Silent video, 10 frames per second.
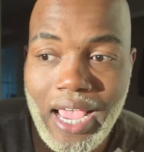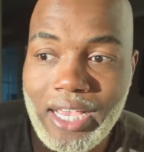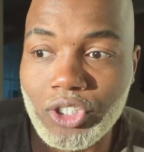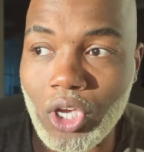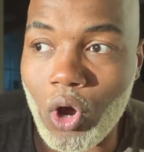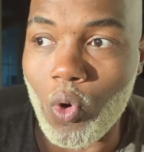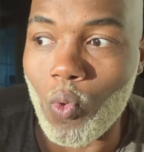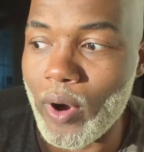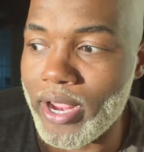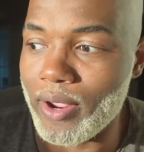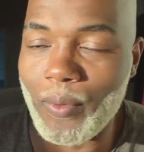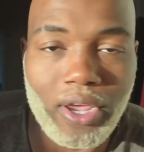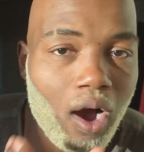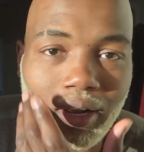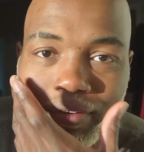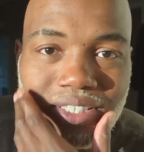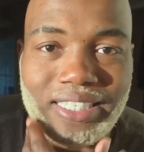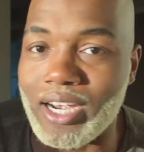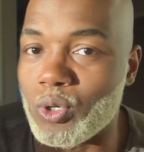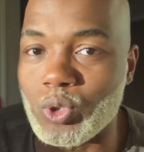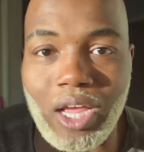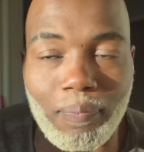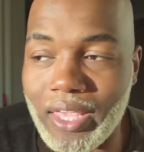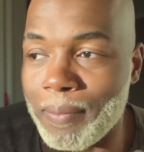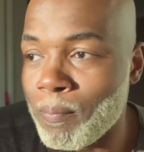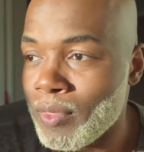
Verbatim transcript: So we, we all have decided to do something.